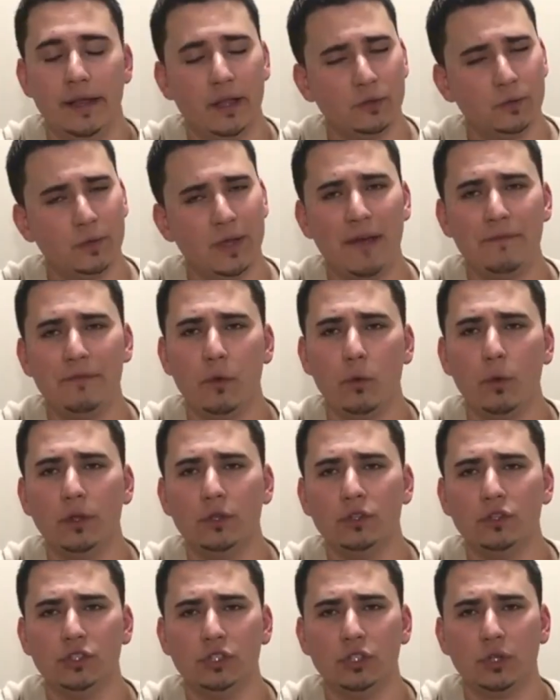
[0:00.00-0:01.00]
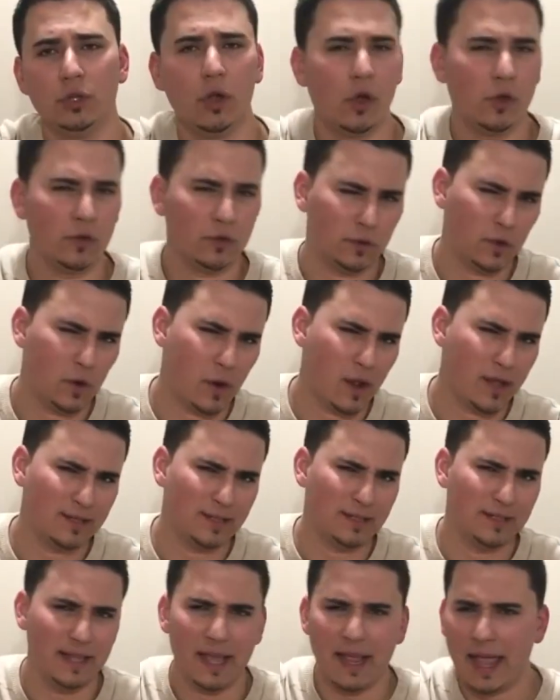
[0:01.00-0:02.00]
Next we have the windshield, also known
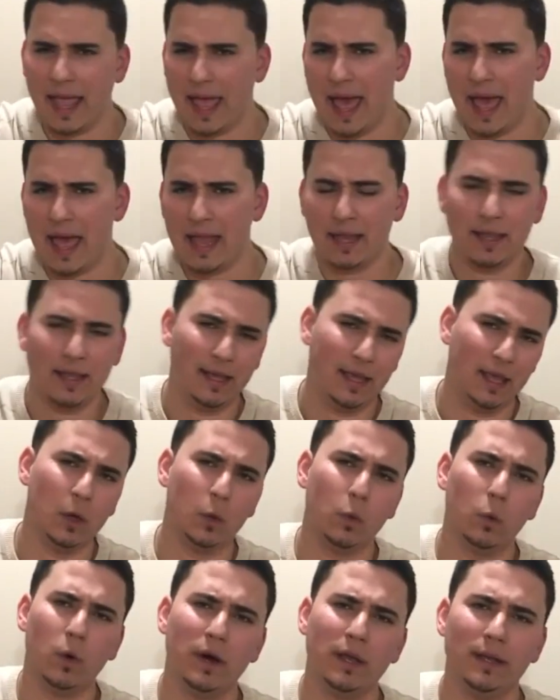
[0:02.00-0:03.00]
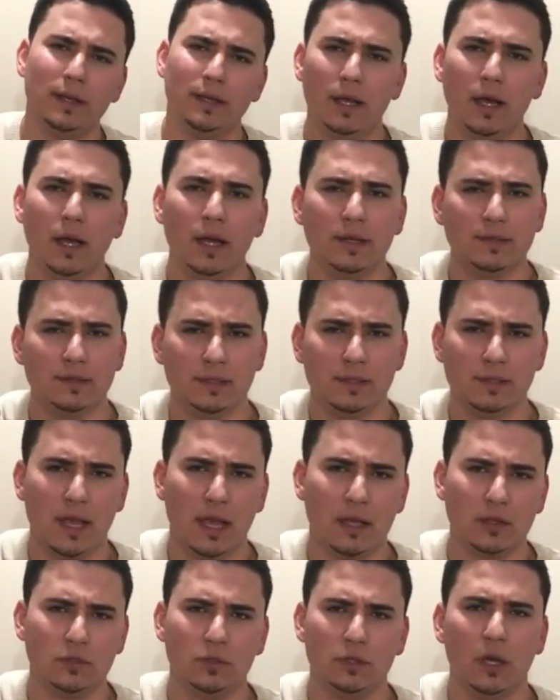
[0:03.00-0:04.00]
as a deck cat, and what it does is
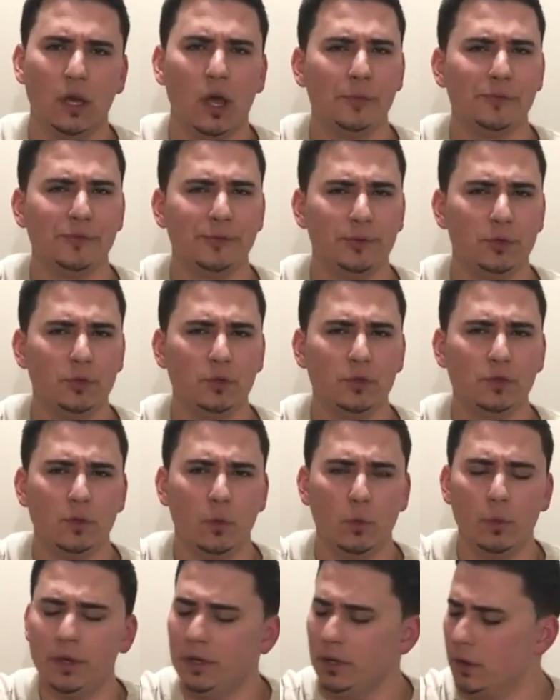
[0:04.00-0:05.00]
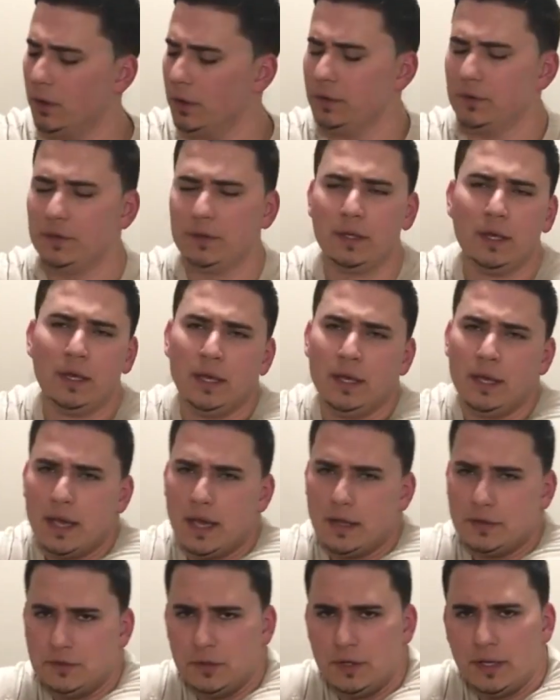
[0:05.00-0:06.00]
actually it helps reduce the wind noise.
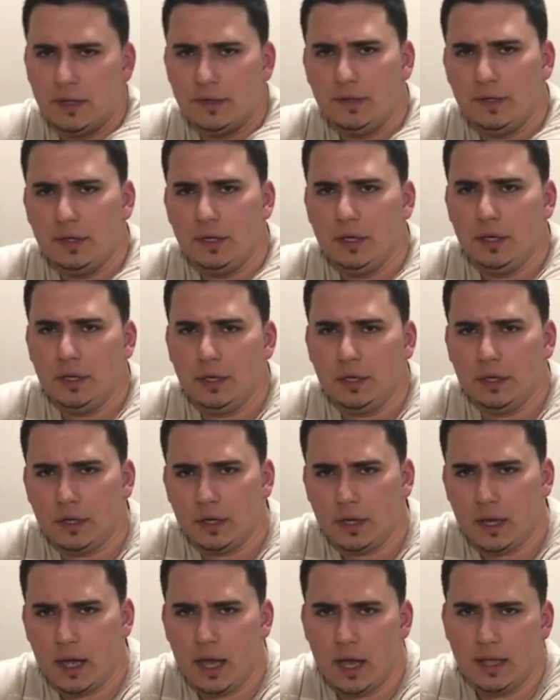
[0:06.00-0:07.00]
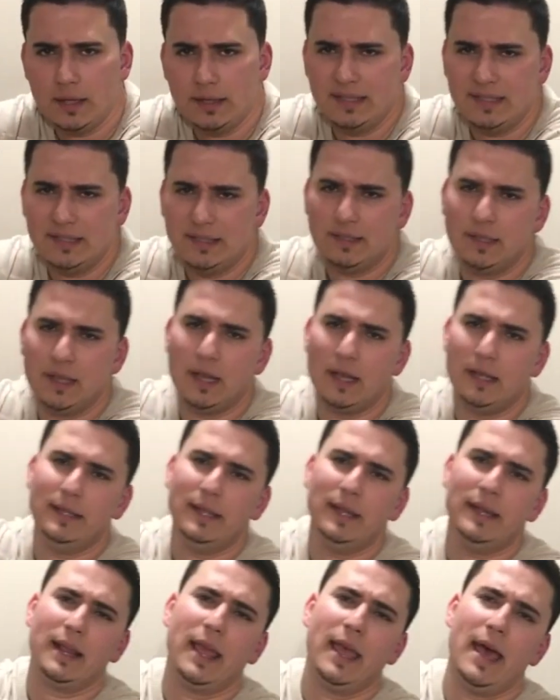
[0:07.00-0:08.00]
So you can see here, this
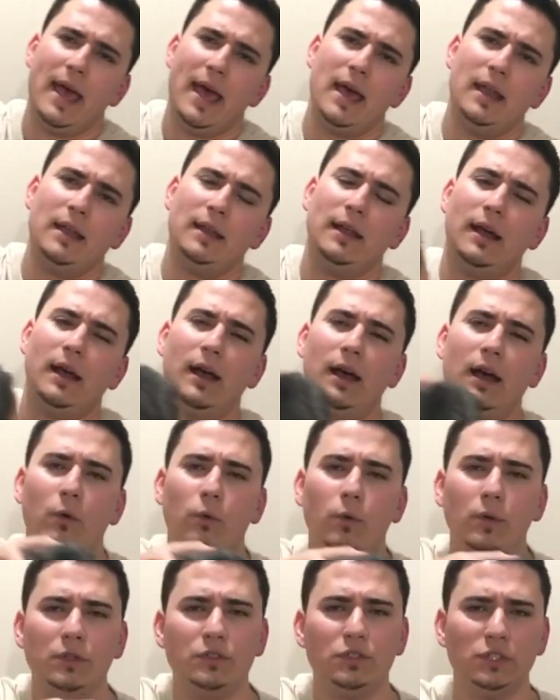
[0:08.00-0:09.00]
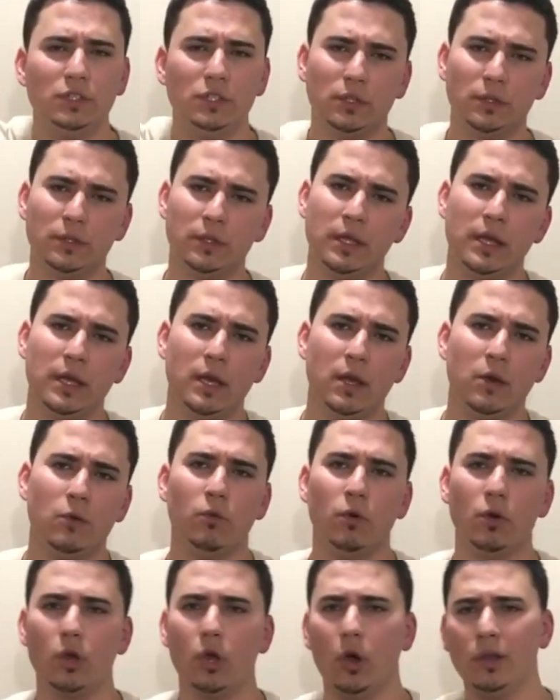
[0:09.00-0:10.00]
dead cat windshield
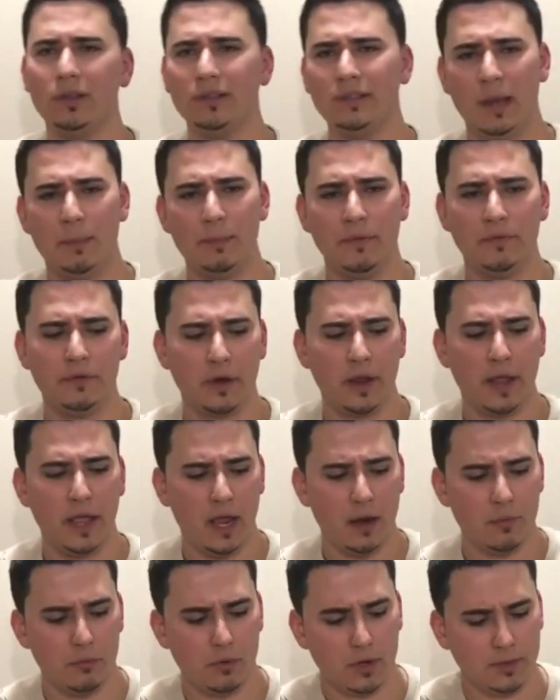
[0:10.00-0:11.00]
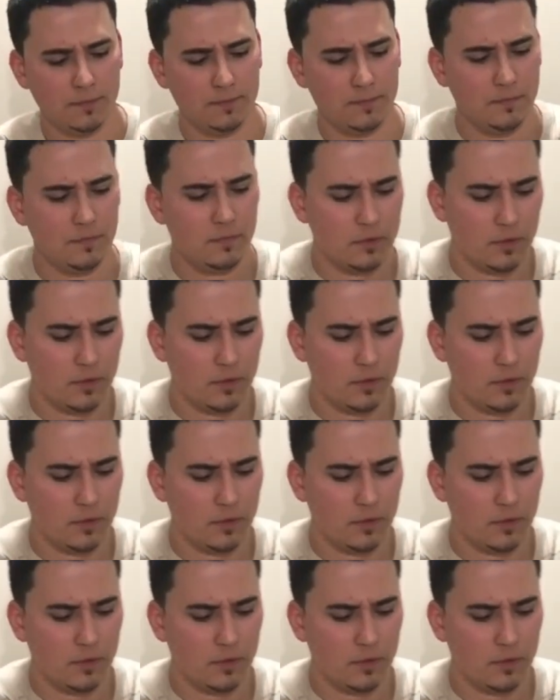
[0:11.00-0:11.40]
will go on top of your camera.